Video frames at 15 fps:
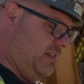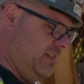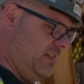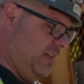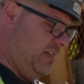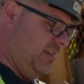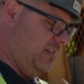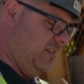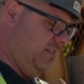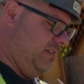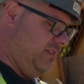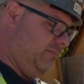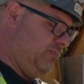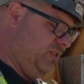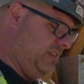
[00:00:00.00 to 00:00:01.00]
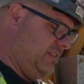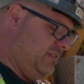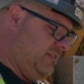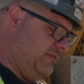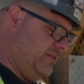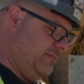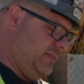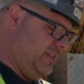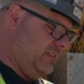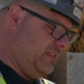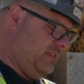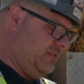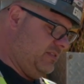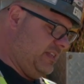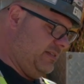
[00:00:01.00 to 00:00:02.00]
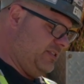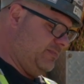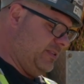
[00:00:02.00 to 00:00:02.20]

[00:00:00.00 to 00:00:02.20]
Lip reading: I think this protects sling from being cut or damaged